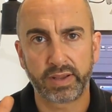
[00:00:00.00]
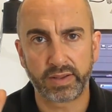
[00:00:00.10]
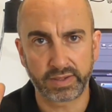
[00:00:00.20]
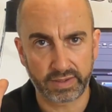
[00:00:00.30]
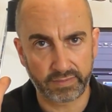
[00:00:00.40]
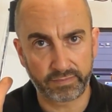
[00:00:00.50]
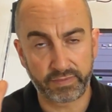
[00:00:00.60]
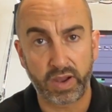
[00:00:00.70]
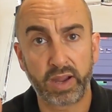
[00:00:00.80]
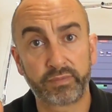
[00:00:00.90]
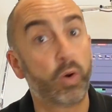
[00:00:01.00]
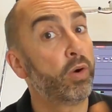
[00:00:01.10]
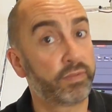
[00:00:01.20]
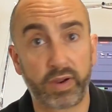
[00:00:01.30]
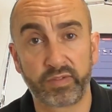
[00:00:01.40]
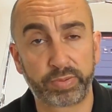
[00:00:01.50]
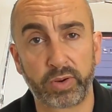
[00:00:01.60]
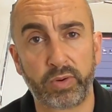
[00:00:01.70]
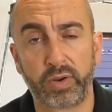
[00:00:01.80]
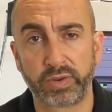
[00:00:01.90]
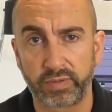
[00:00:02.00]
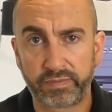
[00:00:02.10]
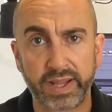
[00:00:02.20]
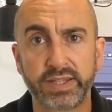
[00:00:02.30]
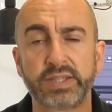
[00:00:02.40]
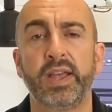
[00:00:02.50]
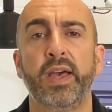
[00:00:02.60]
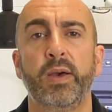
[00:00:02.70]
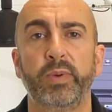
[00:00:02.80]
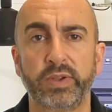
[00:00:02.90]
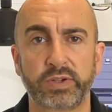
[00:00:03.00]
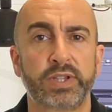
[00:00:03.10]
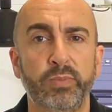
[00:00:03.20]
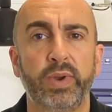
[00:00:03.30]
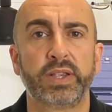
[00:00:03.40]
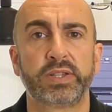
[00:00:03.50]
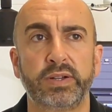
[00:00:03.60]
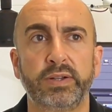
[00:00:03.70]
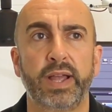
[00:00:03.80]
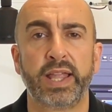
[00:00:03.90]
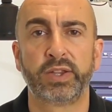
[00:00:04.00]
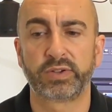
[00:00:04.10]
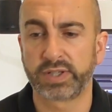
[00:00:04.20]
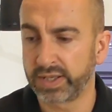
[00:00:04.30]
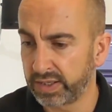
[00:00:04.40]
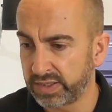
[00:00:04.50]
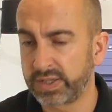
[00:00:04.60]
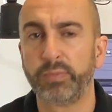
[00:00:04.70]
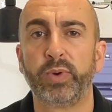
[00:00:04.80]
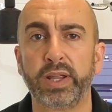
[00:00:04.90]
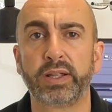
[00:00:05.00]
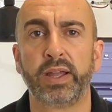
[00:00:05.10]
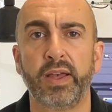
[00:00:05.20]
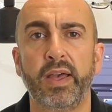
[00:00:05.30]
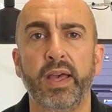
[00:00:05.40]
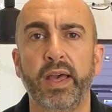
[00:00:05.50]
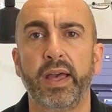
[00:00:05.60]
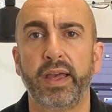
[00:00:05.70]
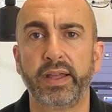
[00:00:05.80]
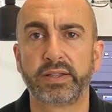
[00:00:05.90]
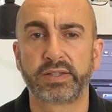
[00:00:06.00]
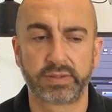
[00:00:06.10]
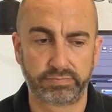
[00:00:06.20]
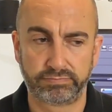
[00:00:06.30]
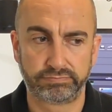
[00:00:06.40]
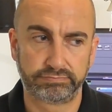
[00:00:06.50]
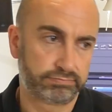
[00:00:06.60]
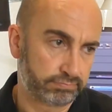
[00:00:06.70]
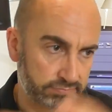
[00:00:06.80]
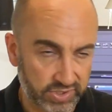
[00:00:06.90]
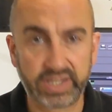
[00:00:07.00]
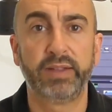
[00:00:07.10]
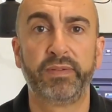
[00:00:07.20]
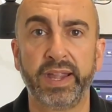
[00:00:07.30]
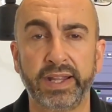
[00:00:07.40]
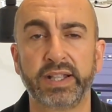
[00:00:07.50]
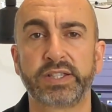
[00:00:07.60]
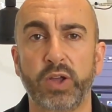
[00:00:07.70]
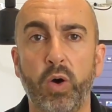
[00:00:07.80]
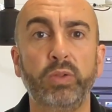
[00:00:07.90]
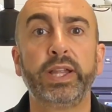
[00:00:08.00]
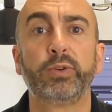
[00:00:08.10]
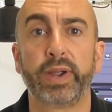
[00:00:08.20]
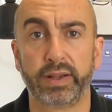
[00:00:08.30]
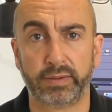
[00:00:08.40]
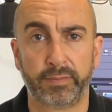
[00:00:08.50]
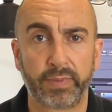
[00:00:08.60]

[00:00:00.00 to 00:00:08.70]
the VIVE or VIVE Pro on your face. When you're a sim racer and you're sitting in a sim rig, it's the thing, it's the holy grail.